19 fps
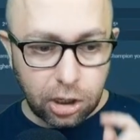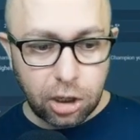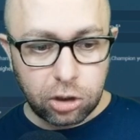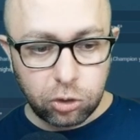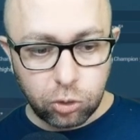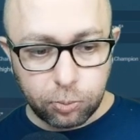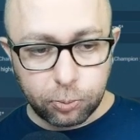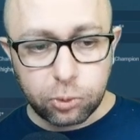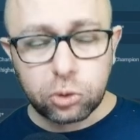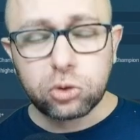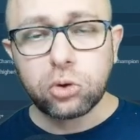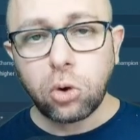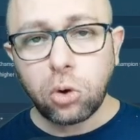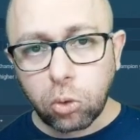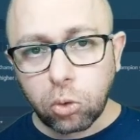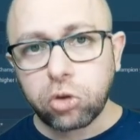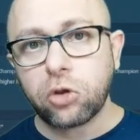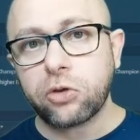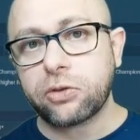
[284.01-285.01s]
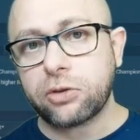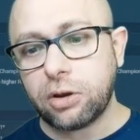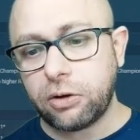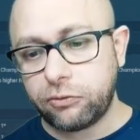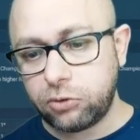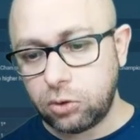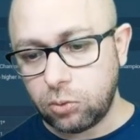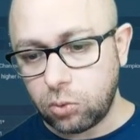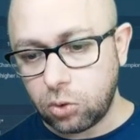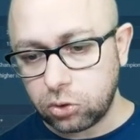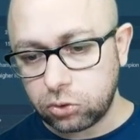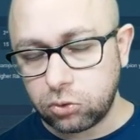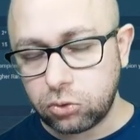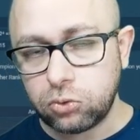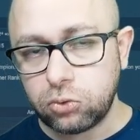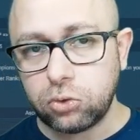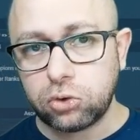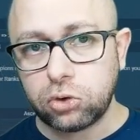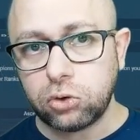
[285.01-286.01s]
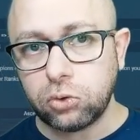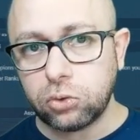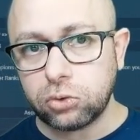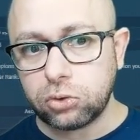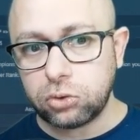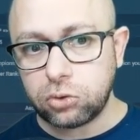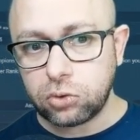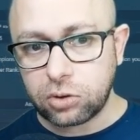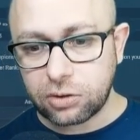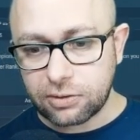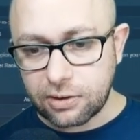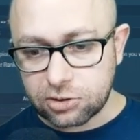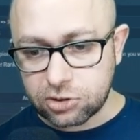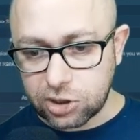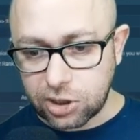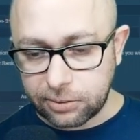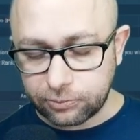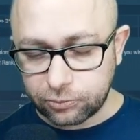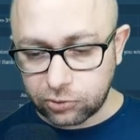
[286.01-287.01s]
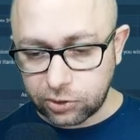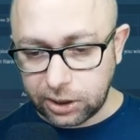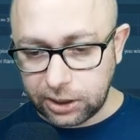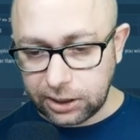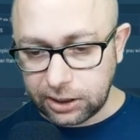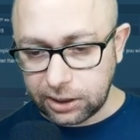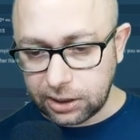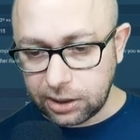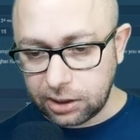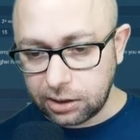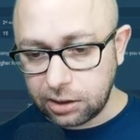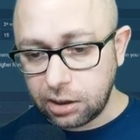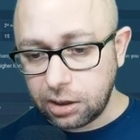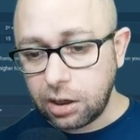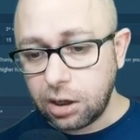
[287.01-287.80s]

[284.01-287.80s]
You put all the stuff you want to do during the champ training again.